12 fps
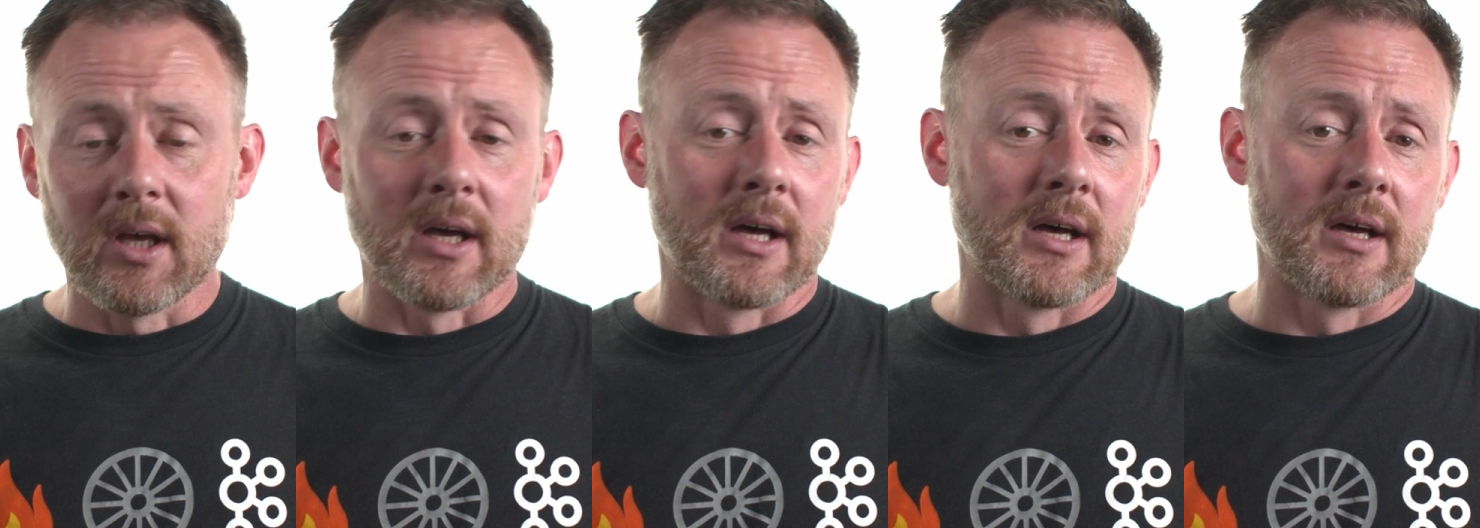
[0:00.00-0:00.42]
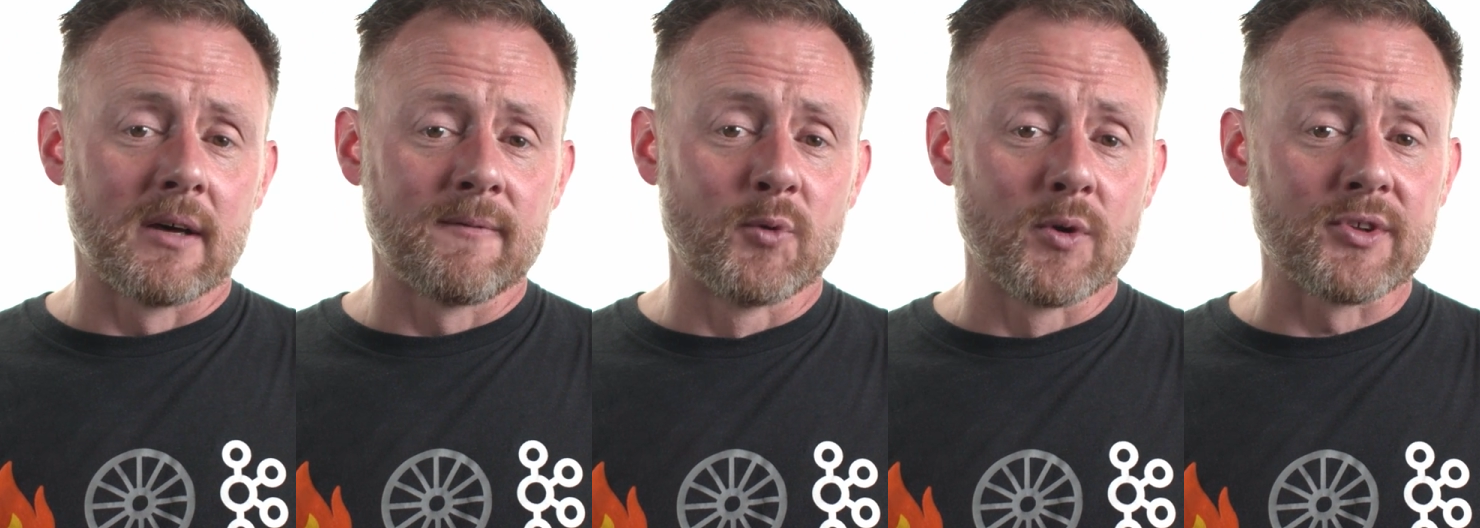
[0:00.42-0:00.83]

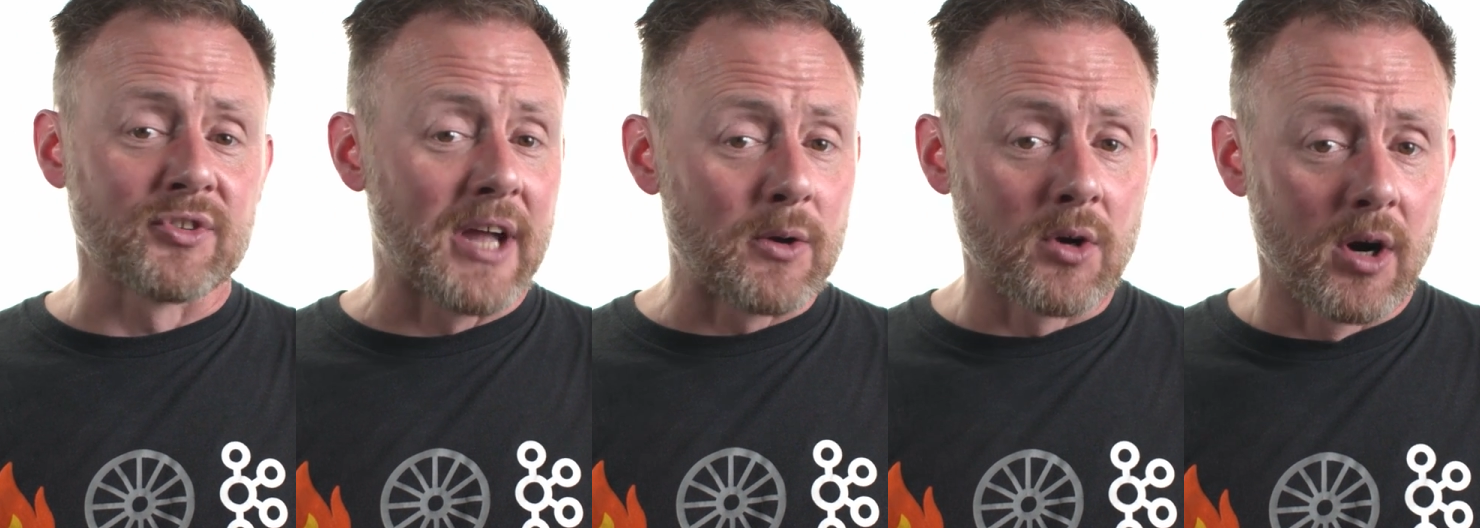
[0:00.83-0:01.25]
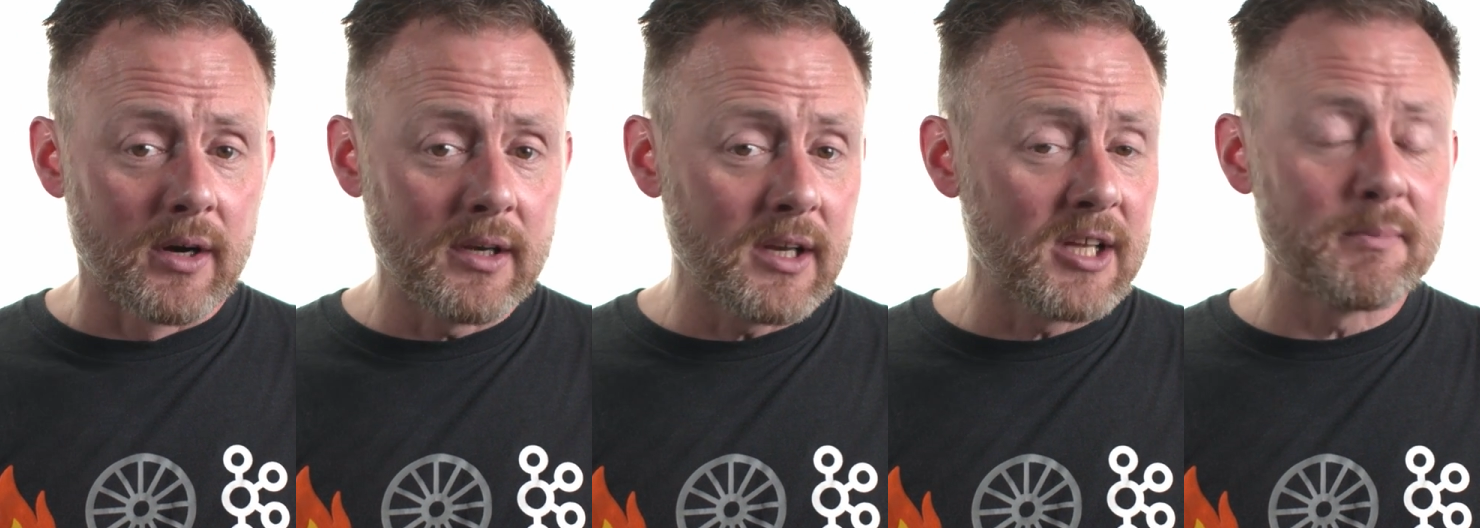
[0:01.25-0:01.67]
Uh, for the
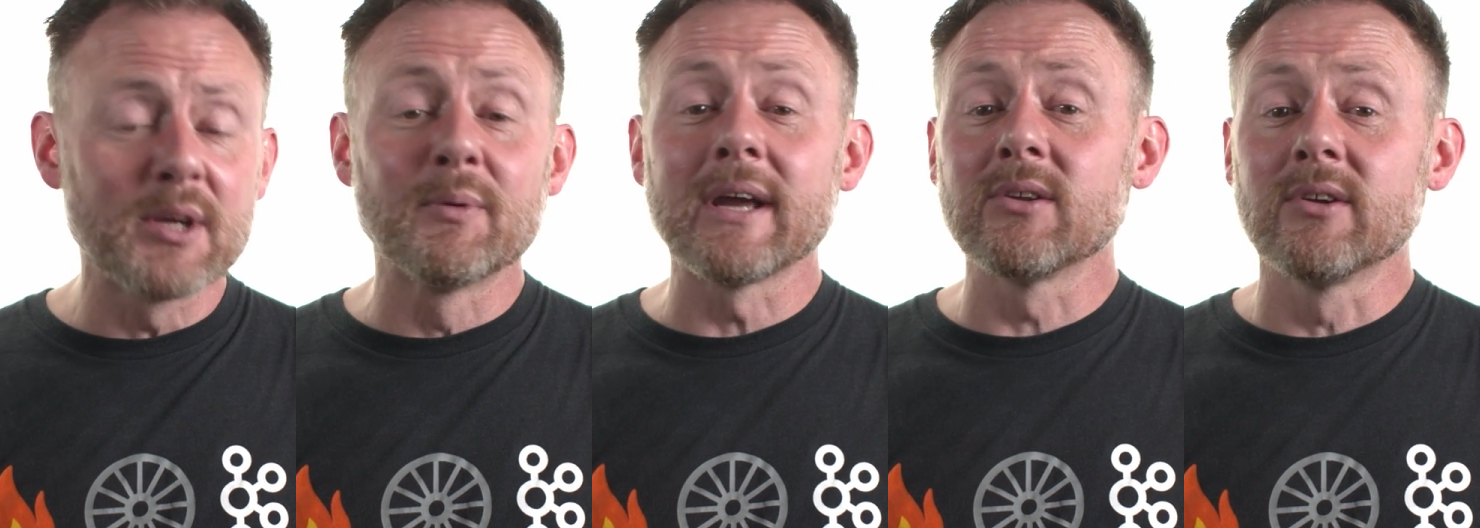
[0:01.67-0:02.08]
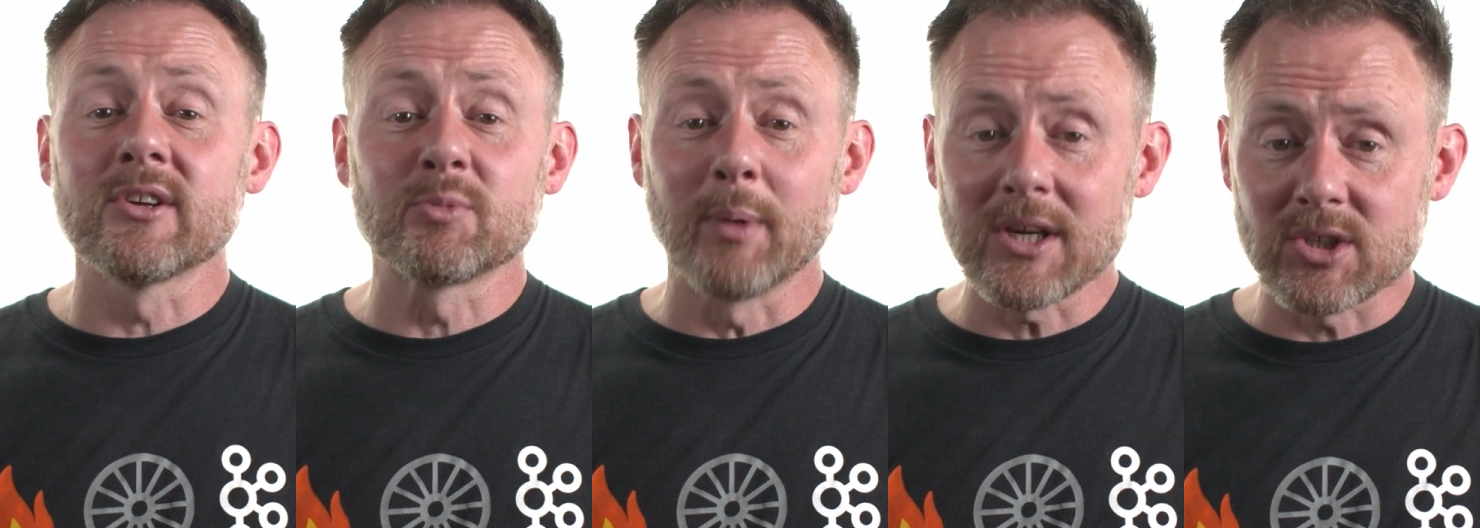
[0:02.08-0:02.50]
stout-hearted, it can be a regular
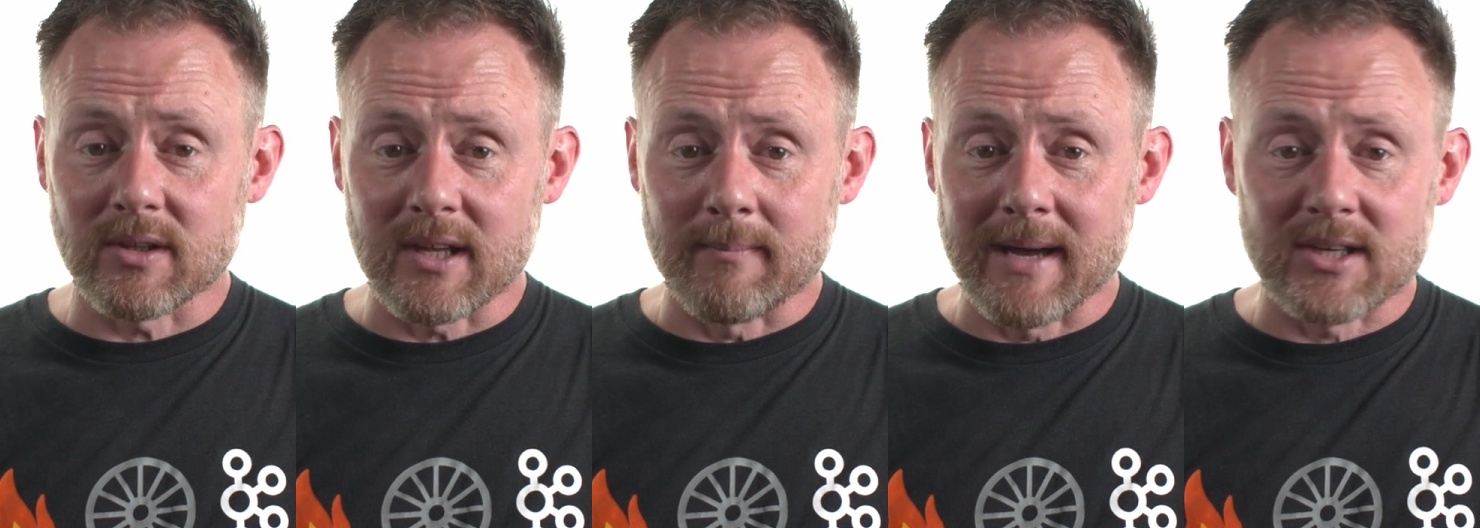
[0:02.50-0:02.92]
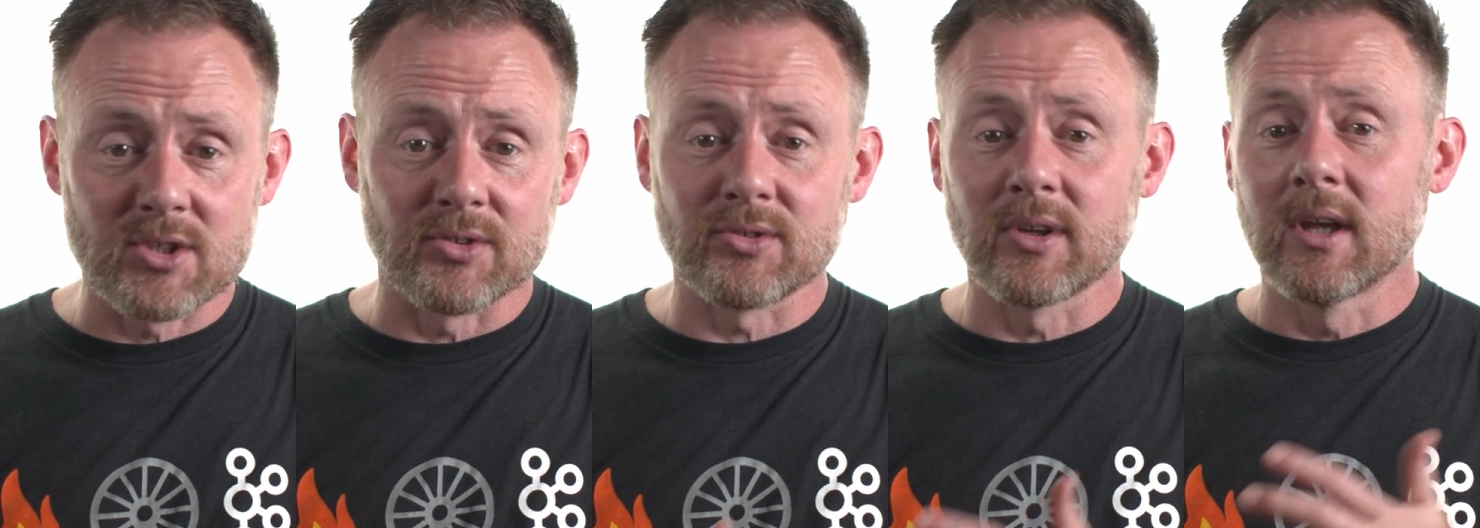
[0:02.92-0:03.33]
expression that
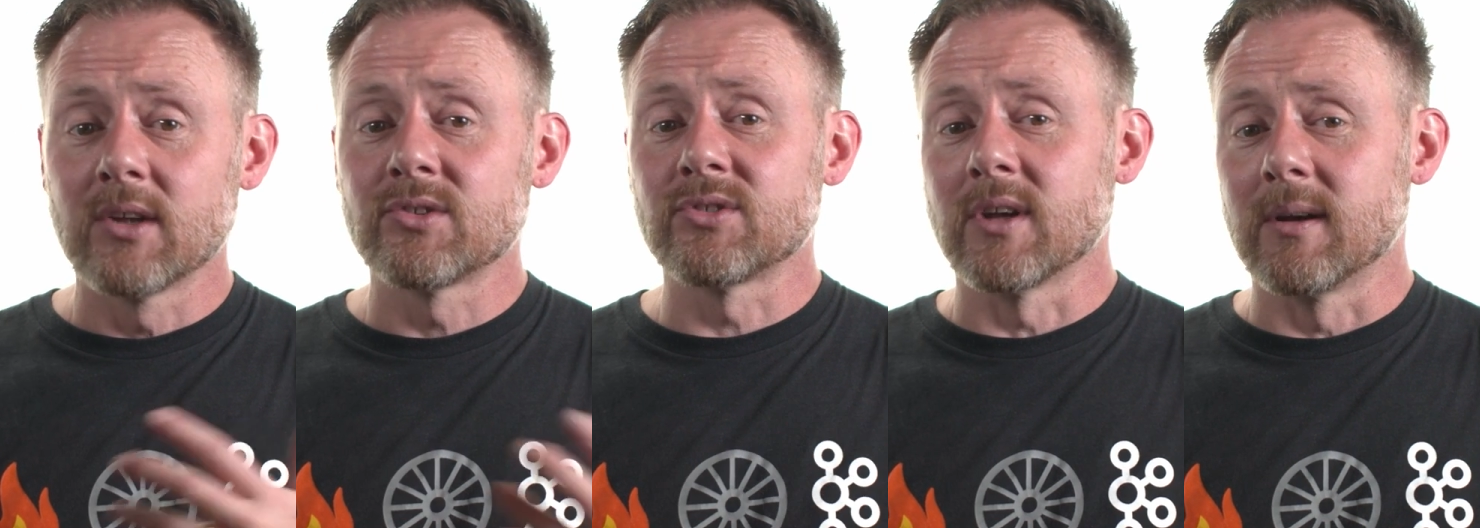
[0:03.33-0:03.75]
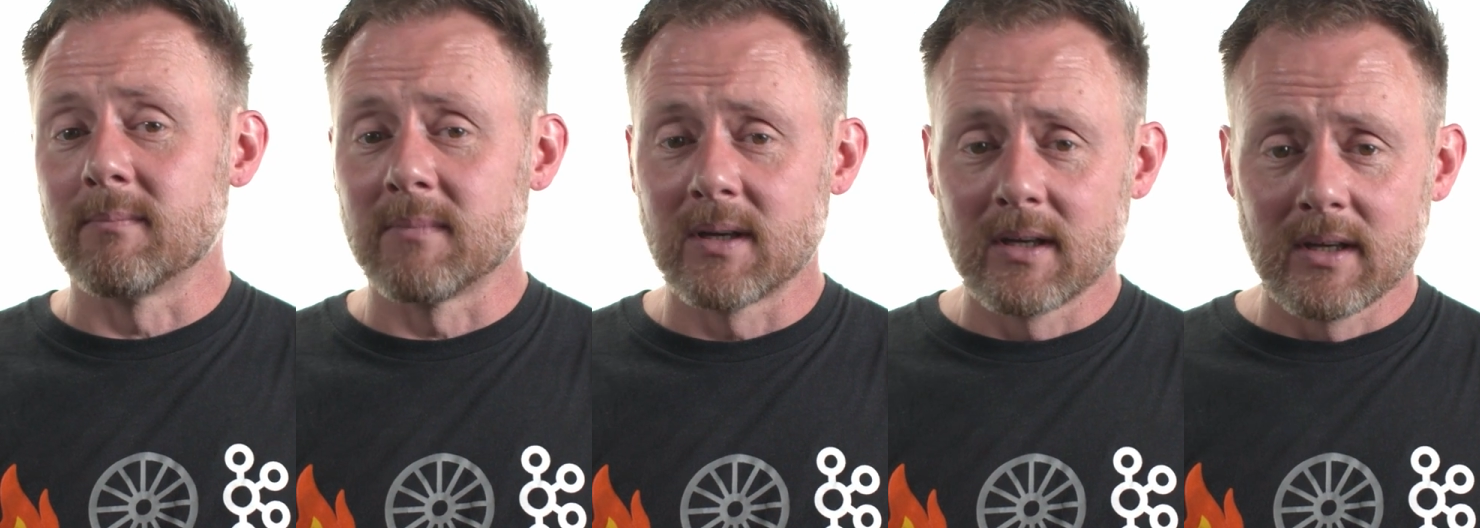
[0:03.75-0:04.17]
matches
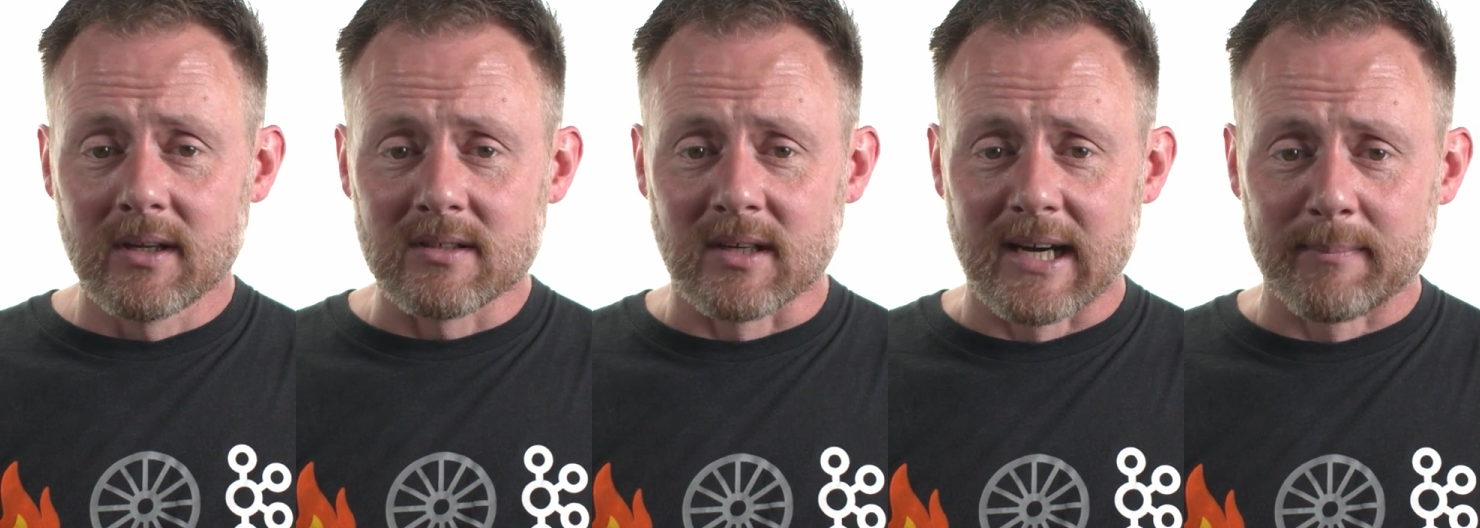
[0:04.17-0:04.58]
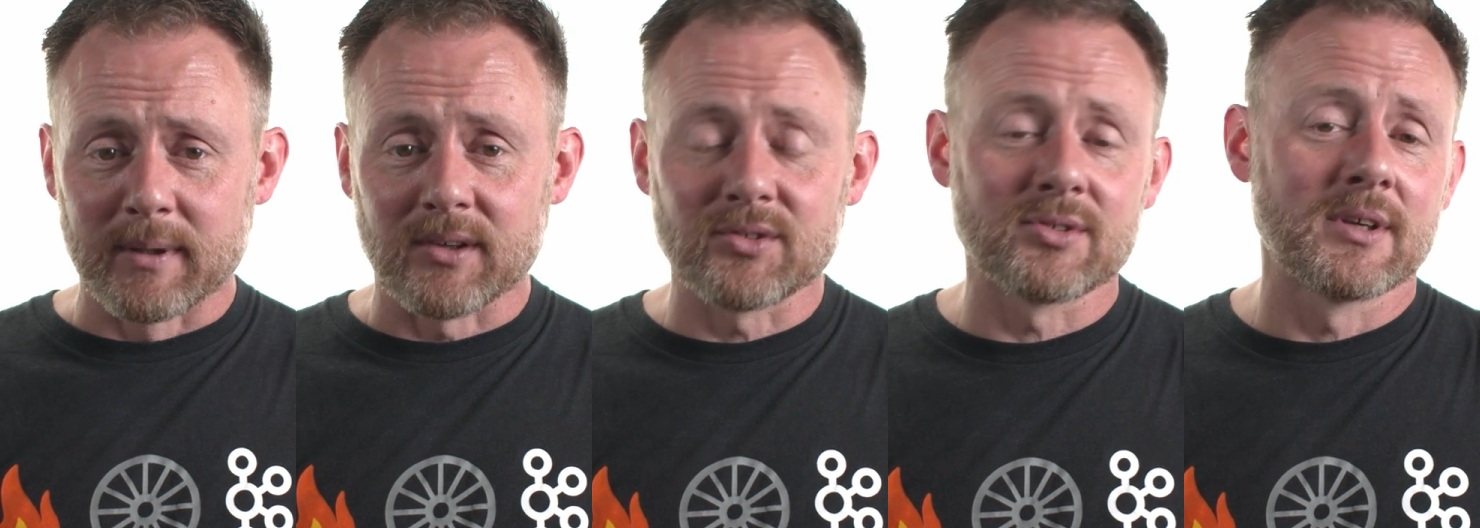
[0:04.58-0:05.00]
some
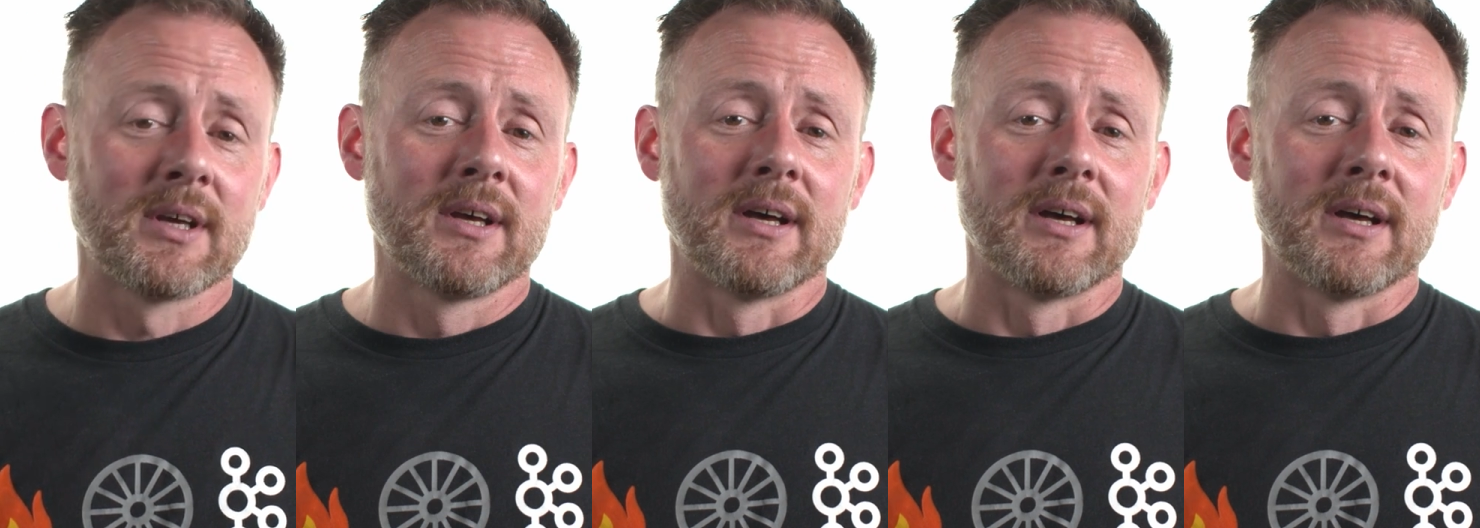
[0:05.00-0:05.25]
topics.